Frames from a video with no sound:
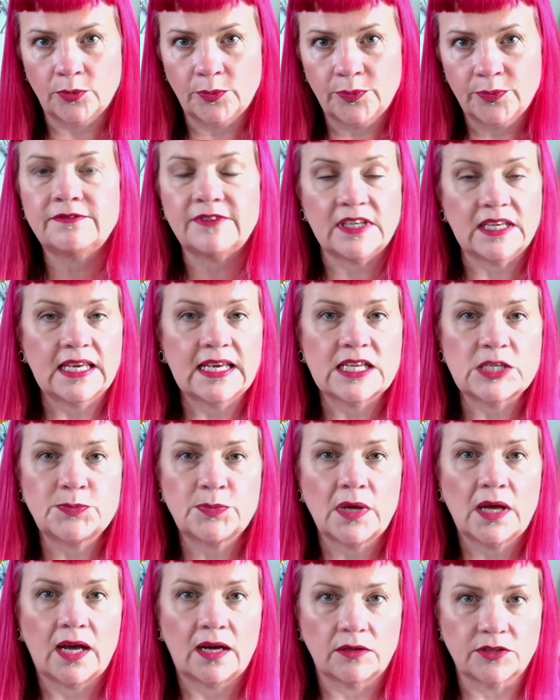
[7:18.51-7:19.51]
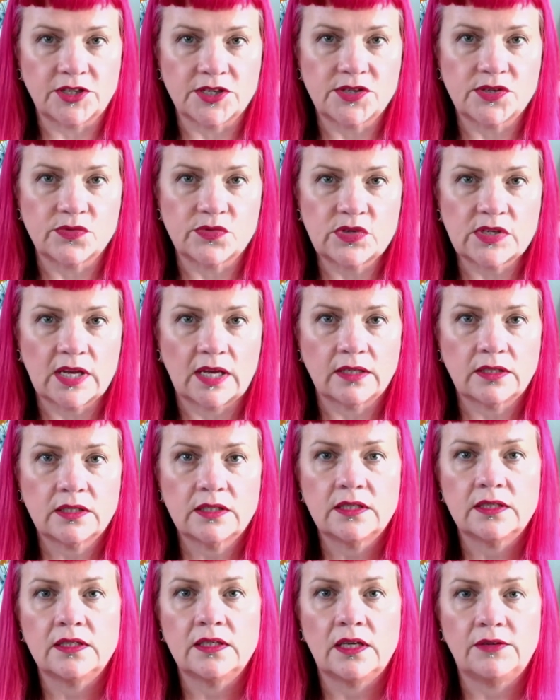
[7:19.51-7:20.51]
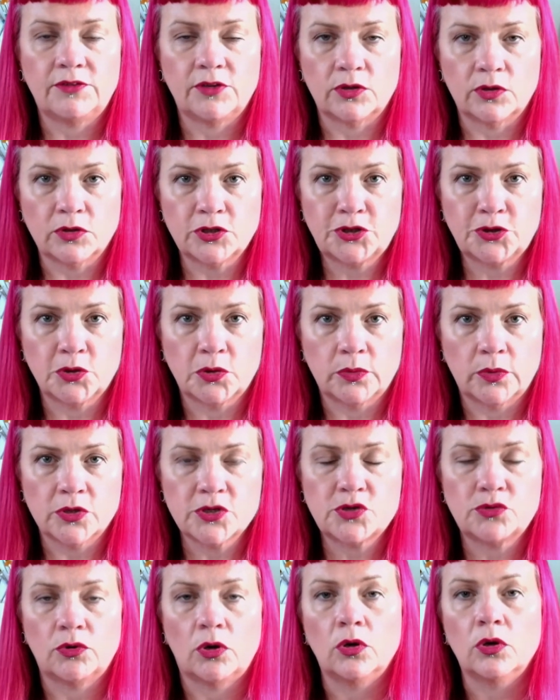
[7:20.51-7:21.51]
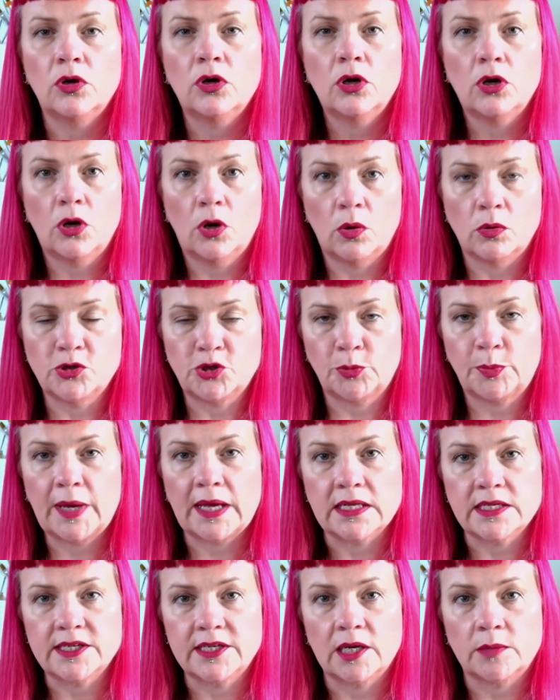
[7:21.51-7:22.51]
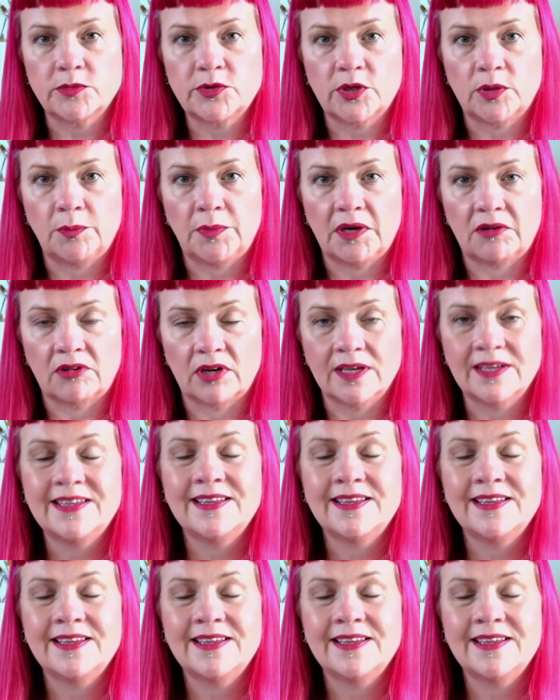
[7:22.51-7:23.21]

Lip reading: For years, artists have said, if you're not sure what's wrong, hold your painting up to the mirror.